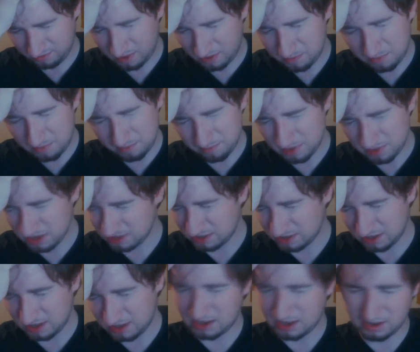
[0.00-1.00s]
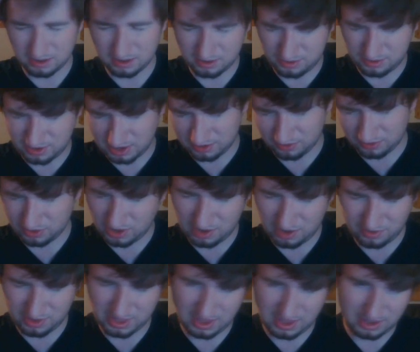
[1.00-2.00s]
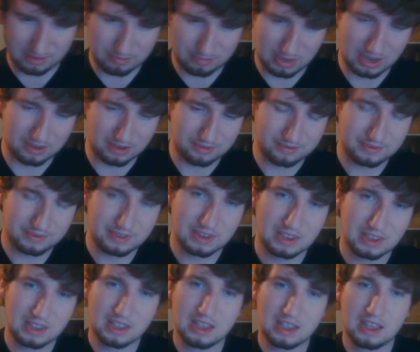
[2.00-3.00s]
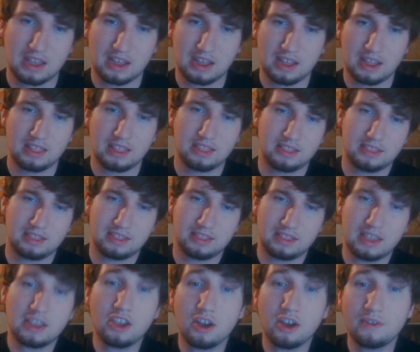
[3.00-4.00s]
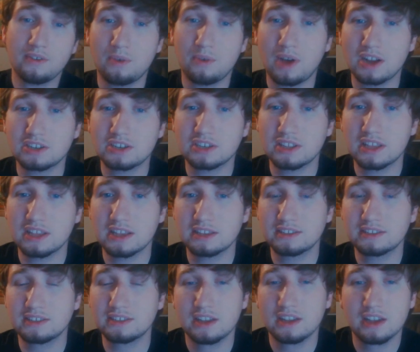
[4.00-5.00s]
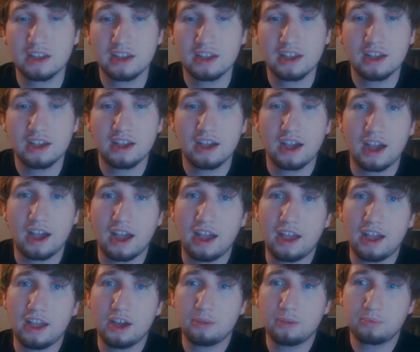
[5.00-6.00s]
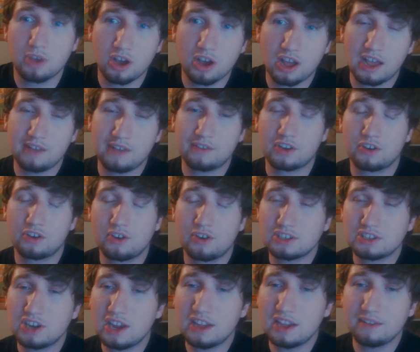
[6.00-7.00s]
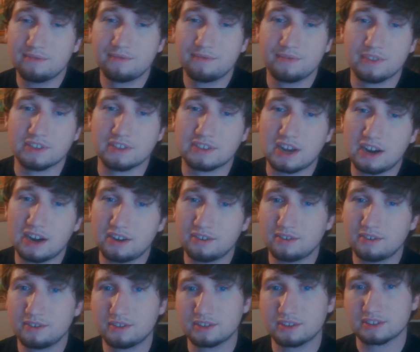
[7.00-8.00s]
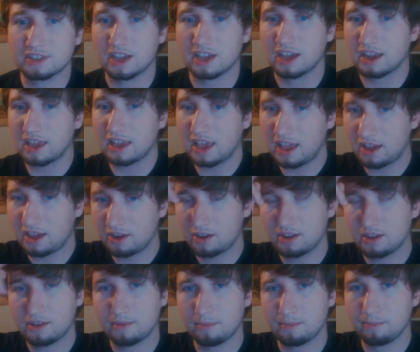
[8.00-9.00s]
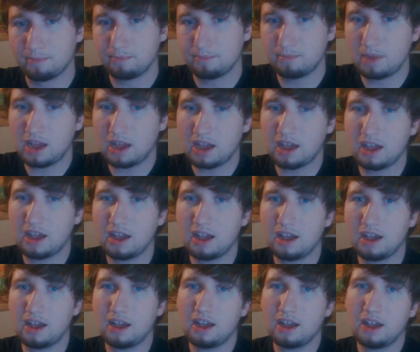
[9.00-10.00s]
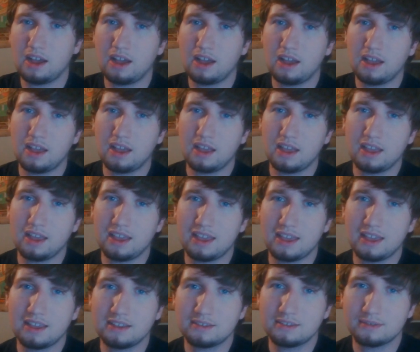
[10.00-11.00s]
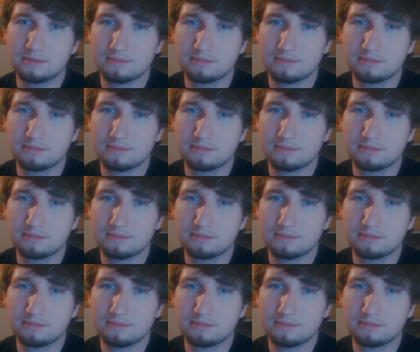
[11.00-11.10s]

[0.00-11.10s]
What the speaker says: I've been busy and stressful and everything, but thank you all for watching this. I hope you all have a good rest of your day. This is Aaron, signing out. Bye.